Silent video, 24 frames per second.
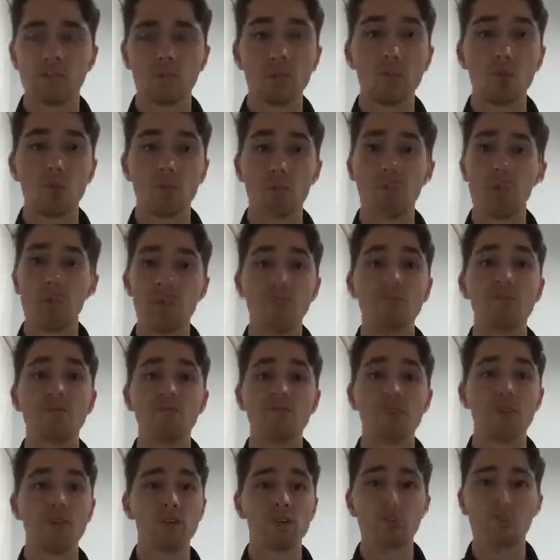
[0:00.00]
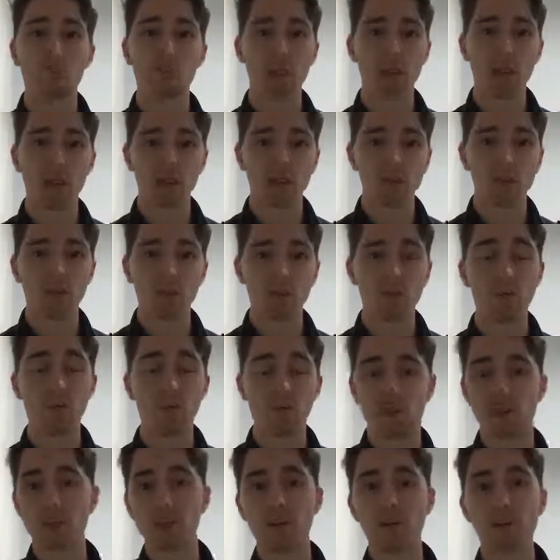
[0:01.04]
got beaten fair and square last week to a
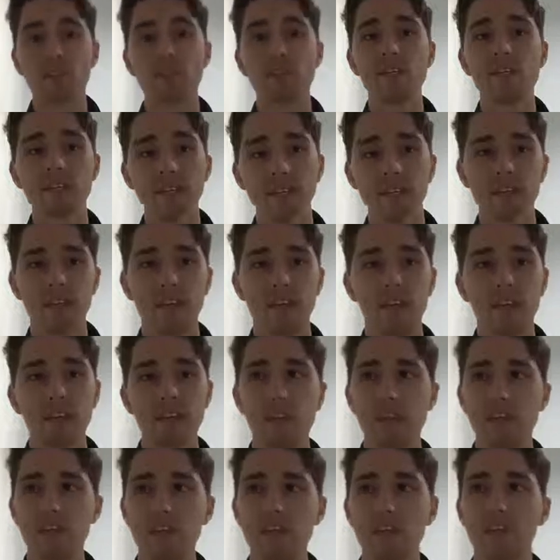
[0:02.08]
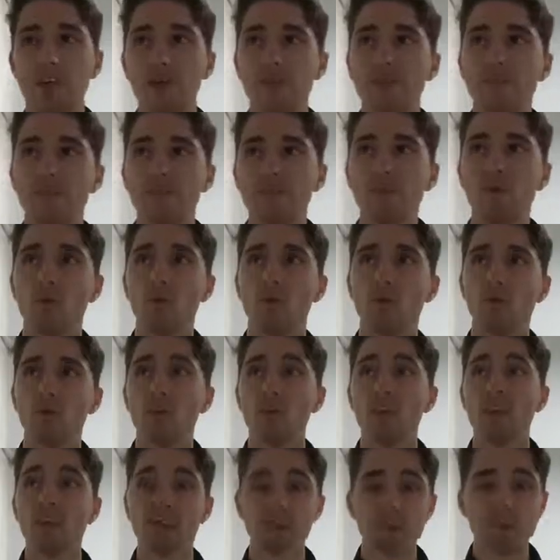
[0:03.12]
very good Sydney team, and he's gone for
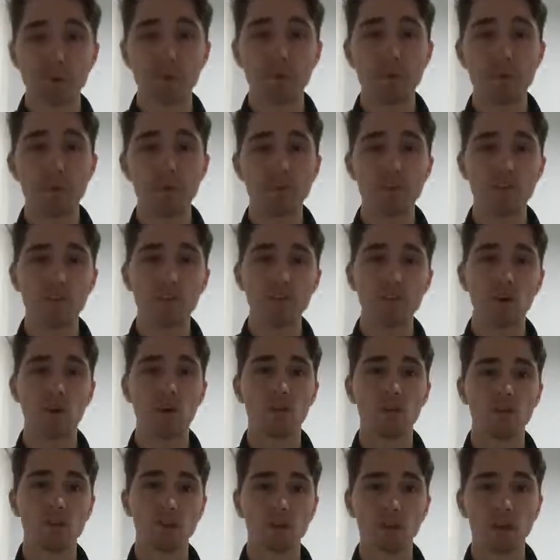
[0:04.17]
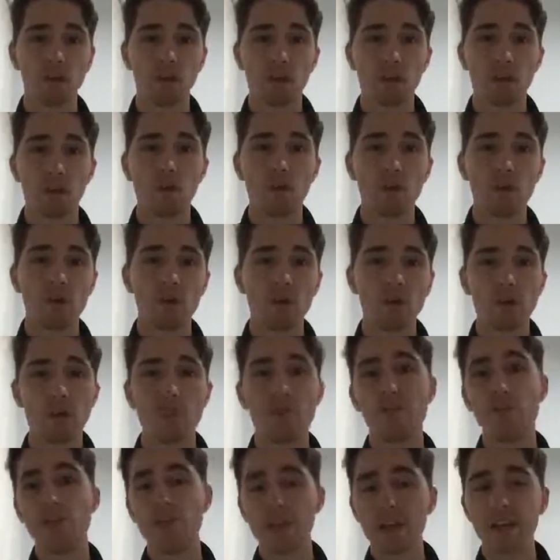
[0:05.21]
experience. He's gone for what he
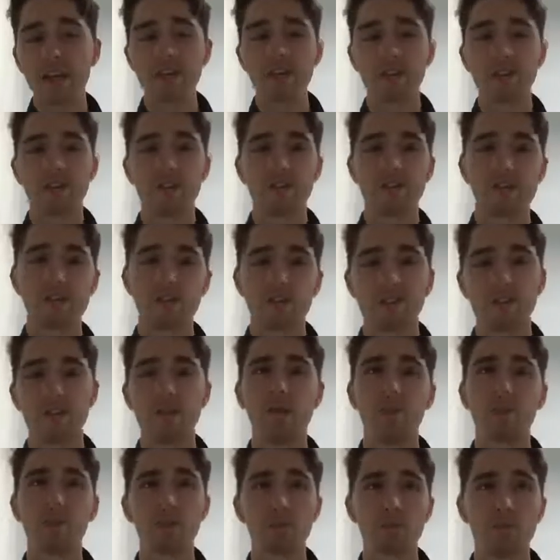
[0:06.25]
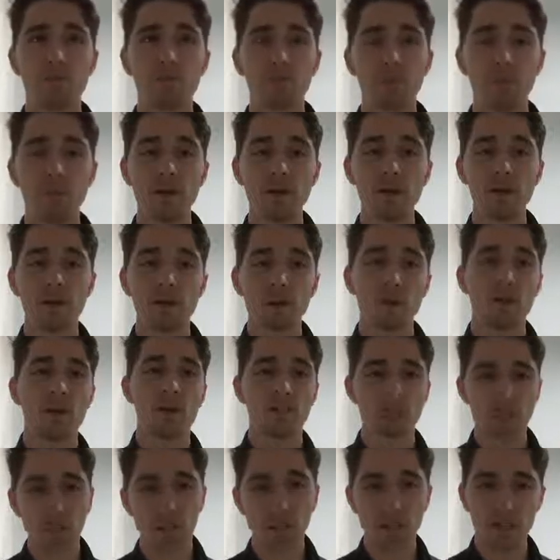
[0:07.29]
thinks the team can perform as, not
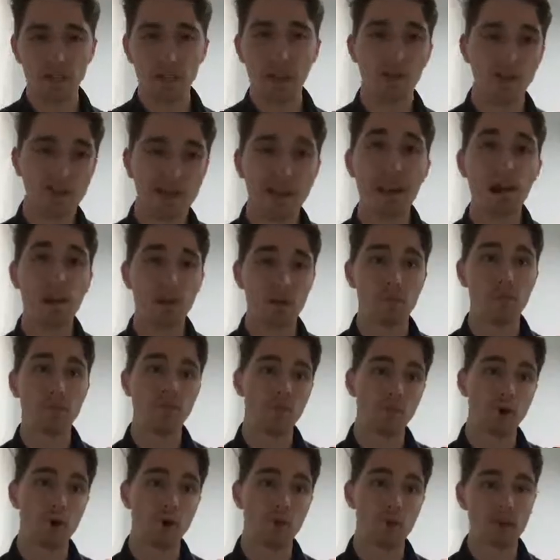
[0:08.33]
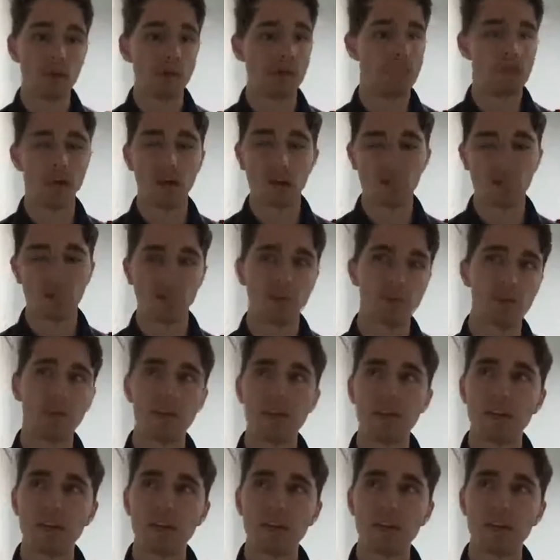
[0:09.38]
exactly on current form, because Armo